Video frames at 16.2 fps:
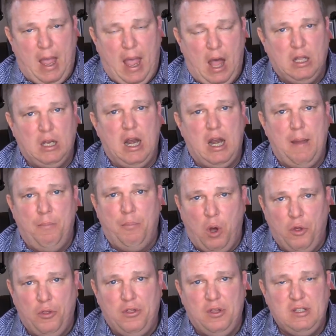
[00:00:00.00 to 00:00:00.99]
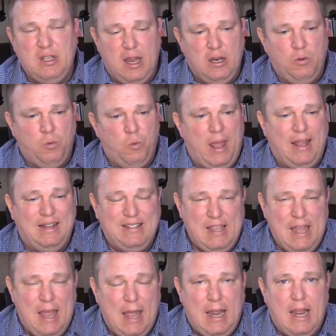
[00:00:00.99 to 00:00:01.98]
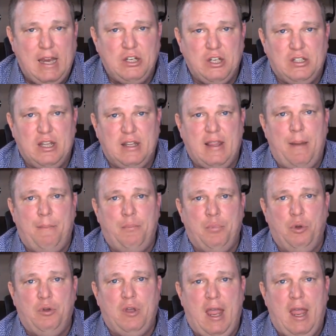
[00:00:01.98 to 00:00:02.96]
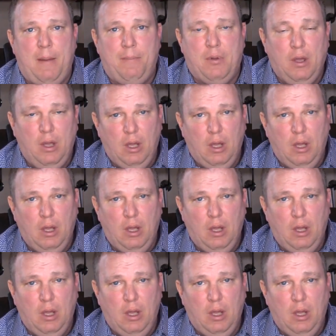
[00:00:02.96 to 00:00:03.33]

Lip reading: Alan and I both attended. We had 10 agents at that boot camp.